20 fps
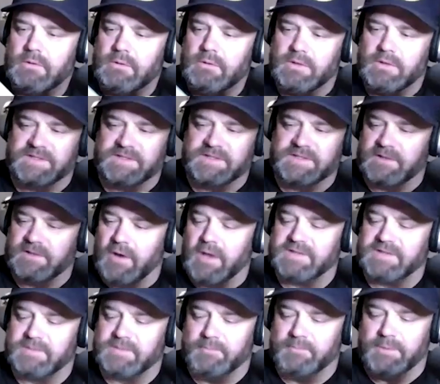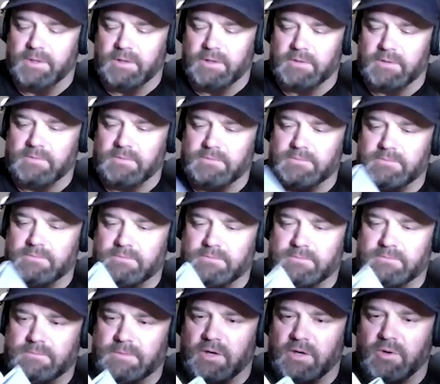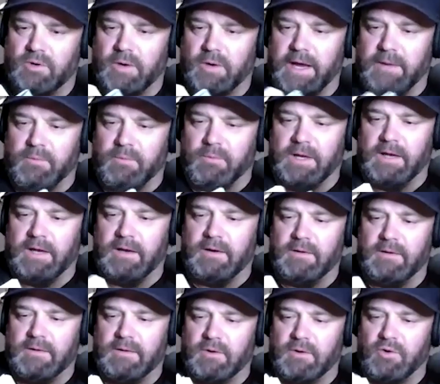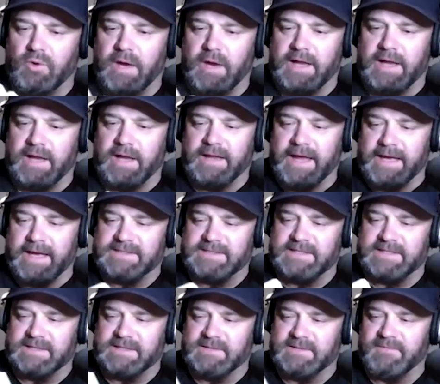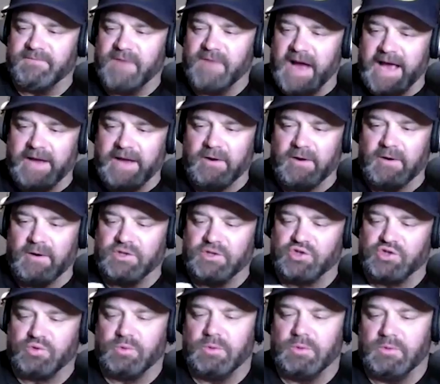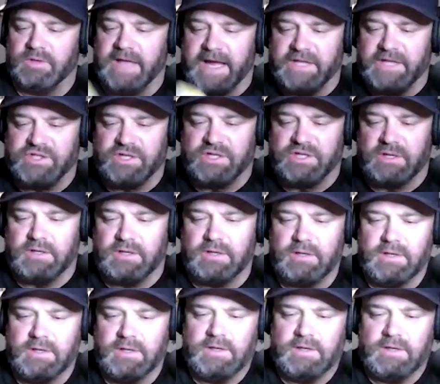This is an awesome book. A great read, a great legacy as a fighter, a true legend,